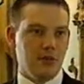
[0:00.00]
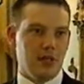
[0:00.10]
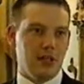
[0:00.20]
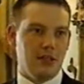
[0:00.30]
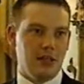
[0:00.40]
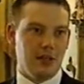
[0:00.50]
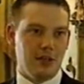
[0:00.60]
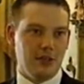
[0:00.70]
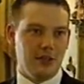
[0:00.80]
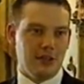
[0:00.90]
but then
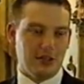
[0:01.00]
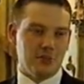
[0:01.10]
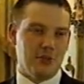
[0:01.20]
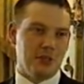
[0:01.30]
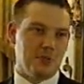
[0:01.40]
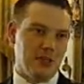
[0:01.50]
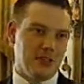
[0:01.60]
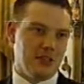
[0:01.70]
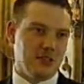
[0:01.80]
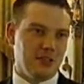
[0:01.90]
uh, that's to be
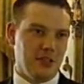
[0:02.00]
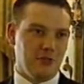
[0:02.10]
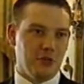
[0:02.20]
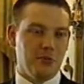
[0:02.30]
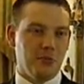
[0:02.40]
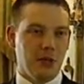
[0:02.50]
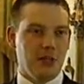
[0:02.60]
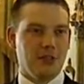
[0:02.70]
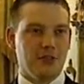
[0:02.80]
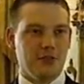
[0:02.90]
expected. They've only been
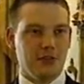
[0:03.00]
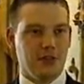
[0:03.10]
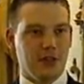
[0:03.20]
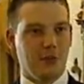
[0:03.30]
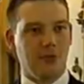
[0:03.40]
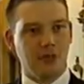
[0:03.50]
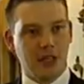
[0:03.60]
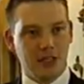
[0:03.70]
waiters for a couple of